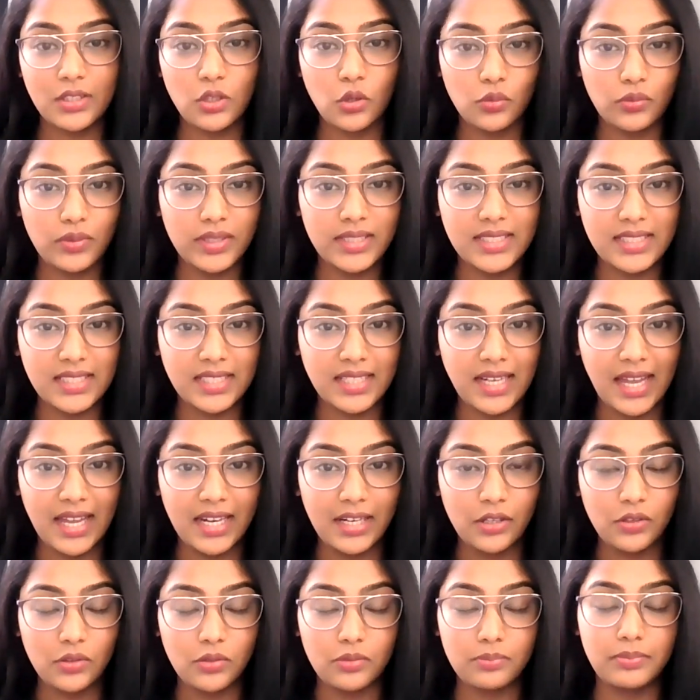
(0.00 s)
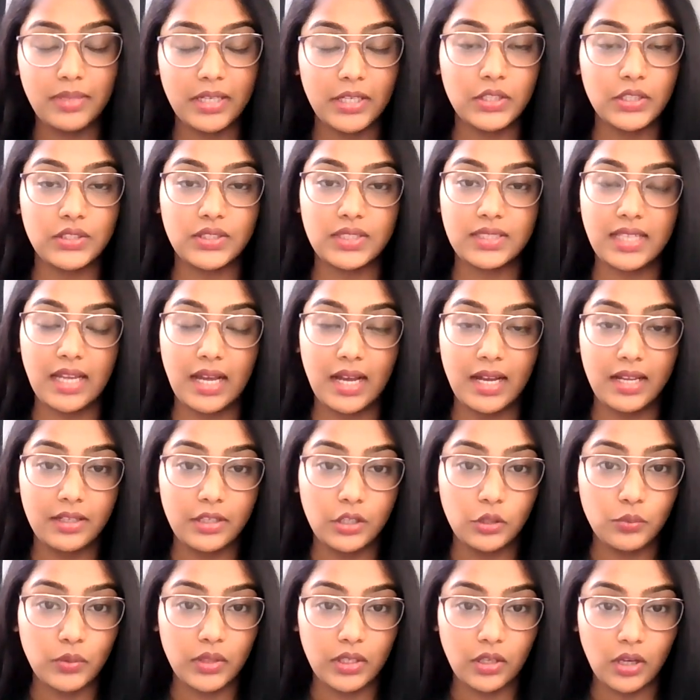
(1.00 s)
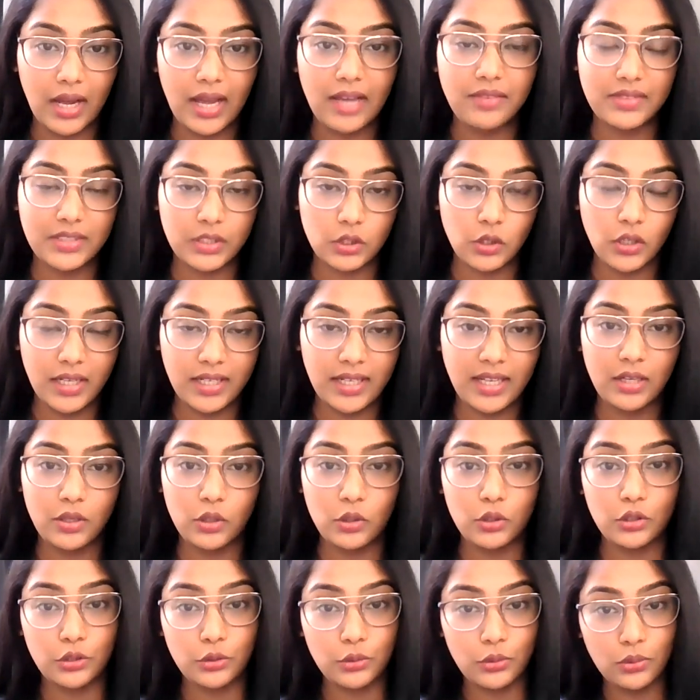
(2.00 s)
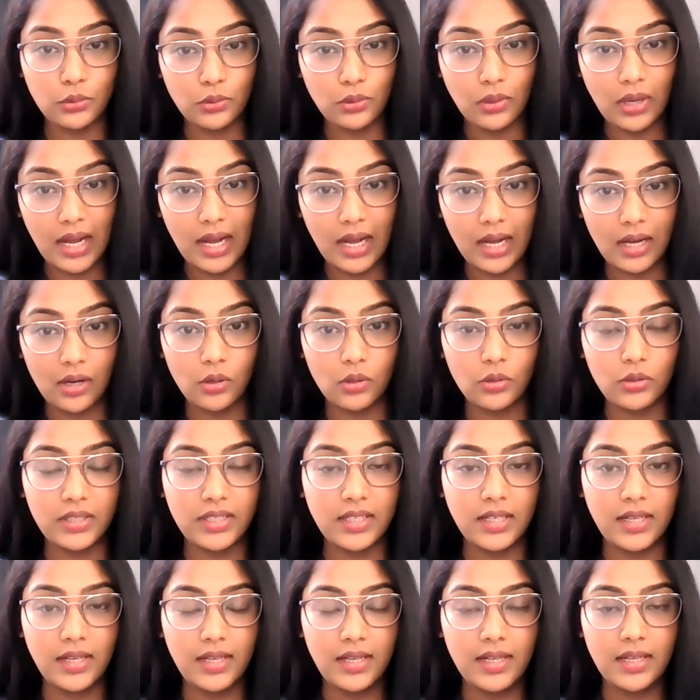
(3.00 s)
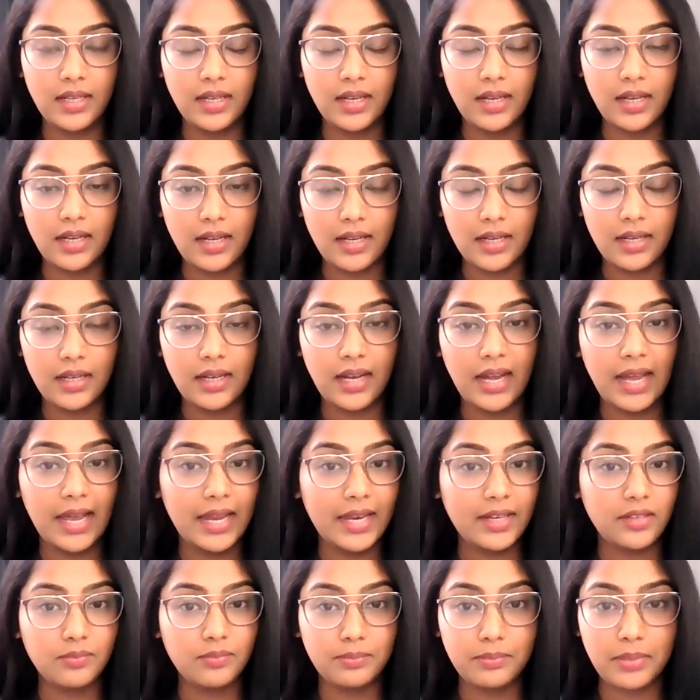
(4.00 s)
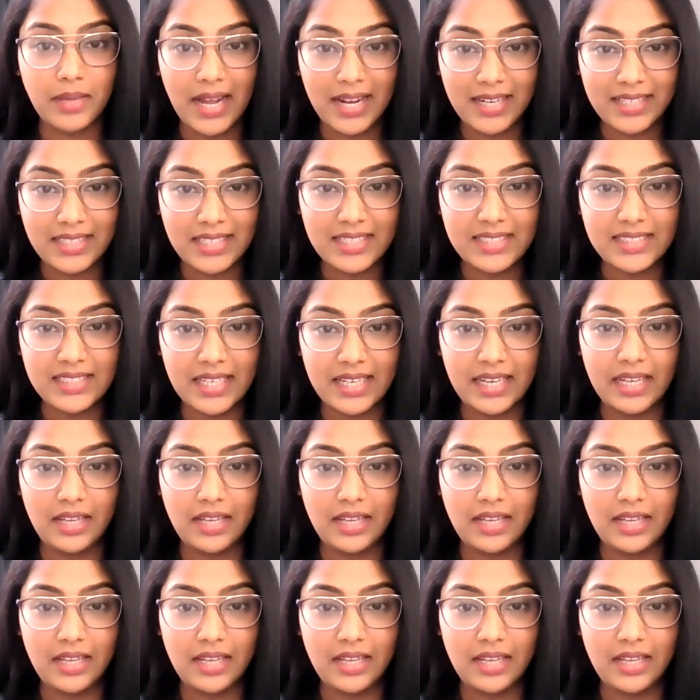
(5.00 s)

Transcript: COVID scenario? Because I was not allowed to go out and practice